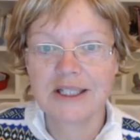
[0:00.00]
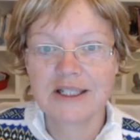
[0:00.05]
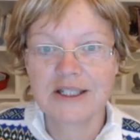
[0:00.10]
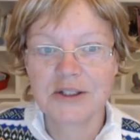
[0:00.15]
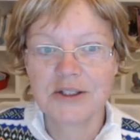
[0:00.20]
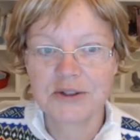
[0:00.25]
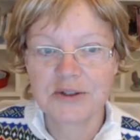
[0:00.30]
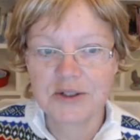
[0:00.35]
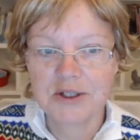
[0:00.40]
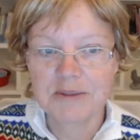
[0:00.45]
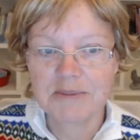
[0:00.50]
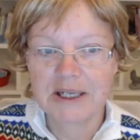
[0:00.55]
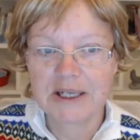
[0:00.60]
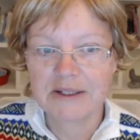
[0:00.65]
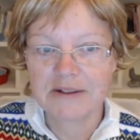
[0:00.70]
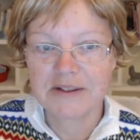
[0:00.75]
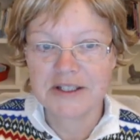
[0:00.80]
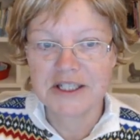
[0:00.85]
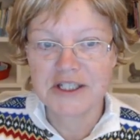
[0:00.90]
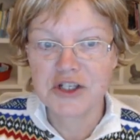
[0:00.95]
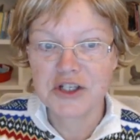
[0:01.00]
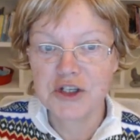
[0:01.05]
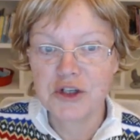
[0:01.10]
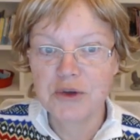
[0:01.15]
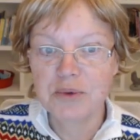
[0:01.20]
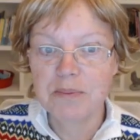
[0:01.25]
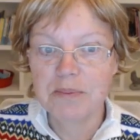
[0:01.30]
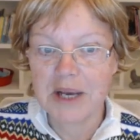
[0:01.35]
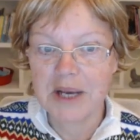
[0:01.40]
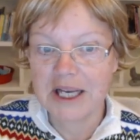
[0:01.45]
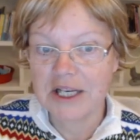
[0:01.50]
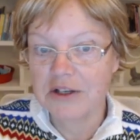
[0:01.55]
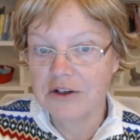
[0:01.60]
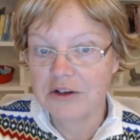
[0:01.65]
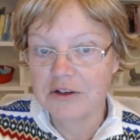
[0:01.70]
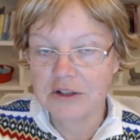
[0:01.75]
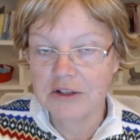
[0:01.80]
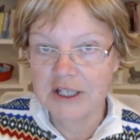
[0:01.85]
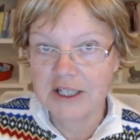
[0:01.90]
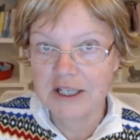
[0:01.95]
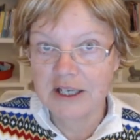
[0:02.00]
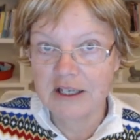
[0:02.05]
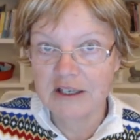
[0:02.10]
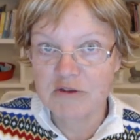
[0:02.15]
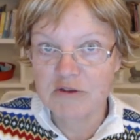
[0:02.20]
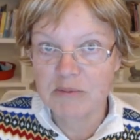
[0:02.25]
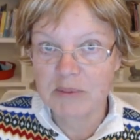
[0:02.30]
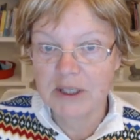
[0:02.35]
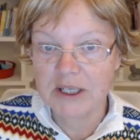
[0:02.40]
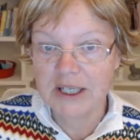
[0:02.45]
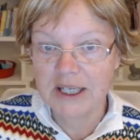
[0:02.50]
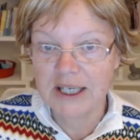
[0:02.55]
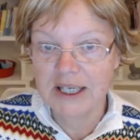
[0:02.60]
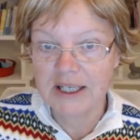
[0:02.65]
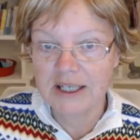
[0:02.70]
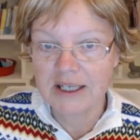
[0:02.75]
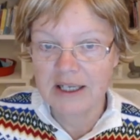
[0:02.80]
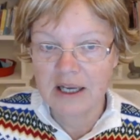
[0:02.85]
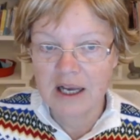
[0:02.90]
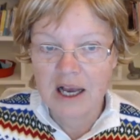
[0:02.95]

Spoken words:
to talk about this new bed you're thinking of buying?